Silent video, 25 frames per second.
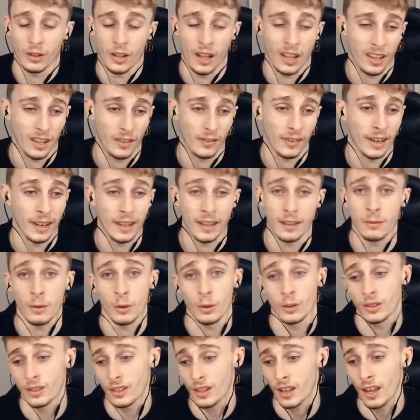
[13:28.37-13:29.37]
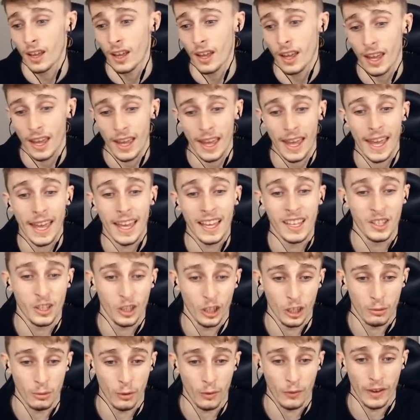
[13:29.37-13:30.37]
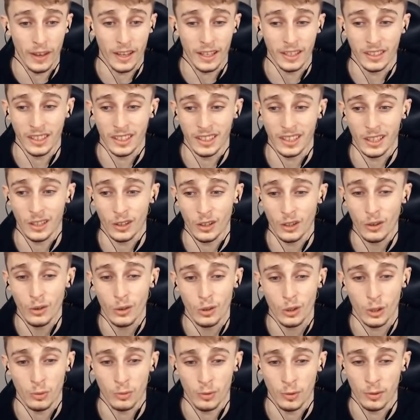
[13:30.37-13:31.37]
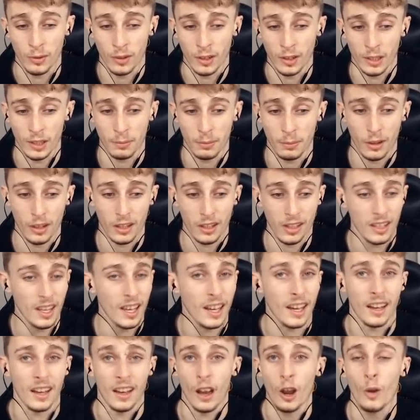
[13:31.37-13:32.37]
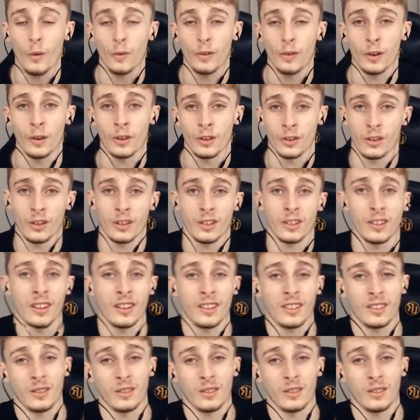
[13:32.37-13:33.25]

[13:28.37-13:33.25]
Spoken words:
think they're the most enjoyable things to see on YouTube, to be honest. But yeah, hopefully you enjoyed them. Until next